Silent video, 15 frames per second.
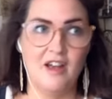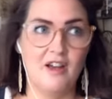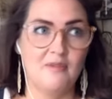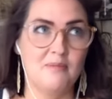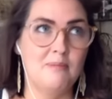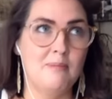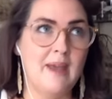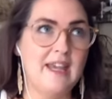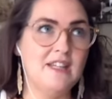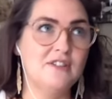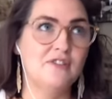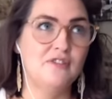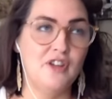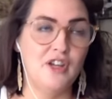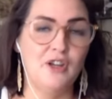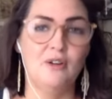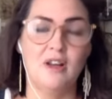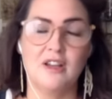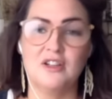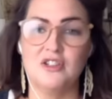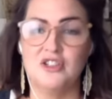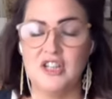I've made a few
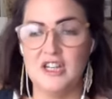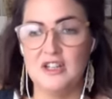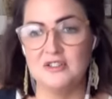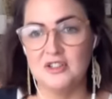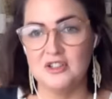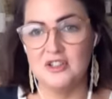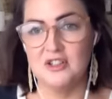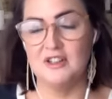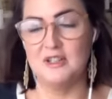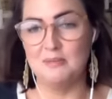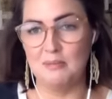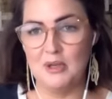like because she used to do these